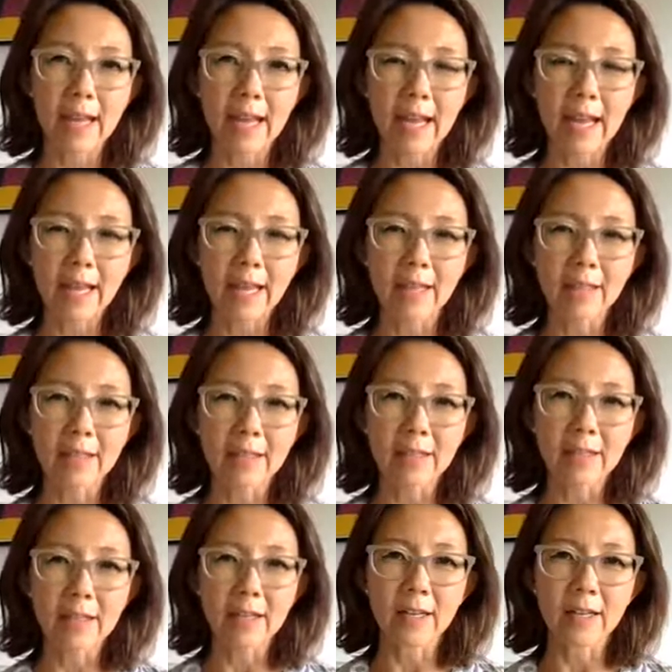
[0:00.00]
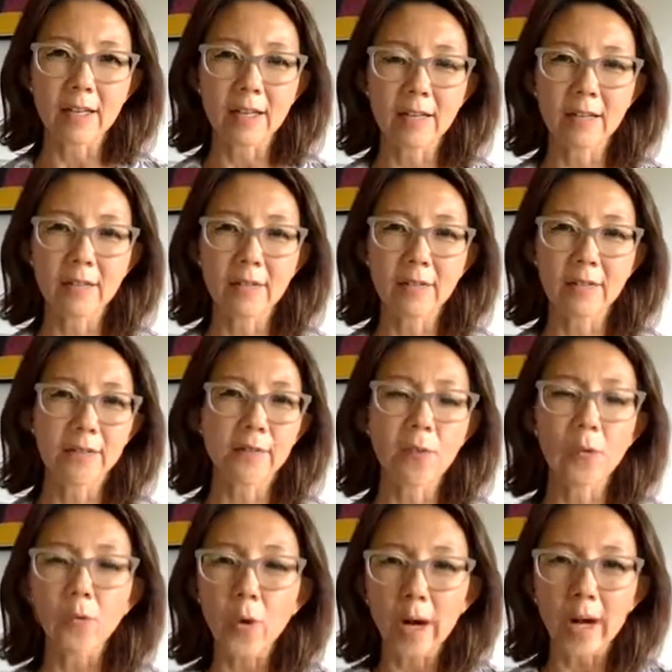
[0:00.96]
And
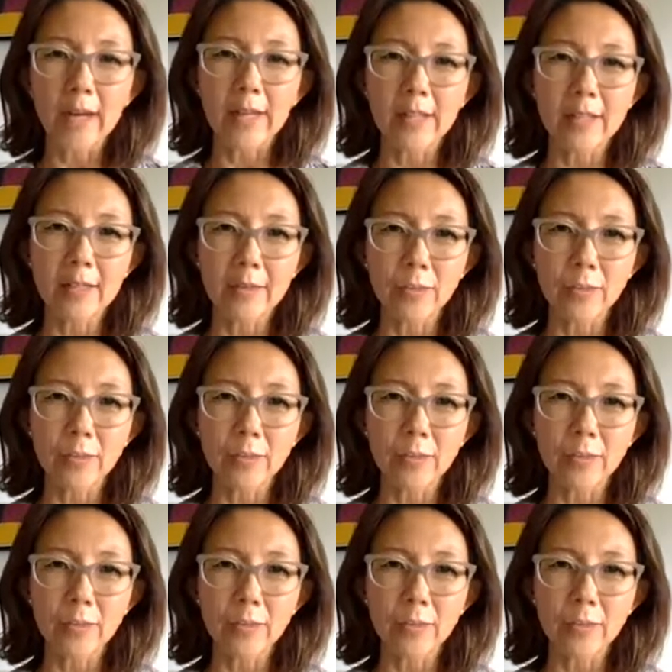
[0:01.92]
for one,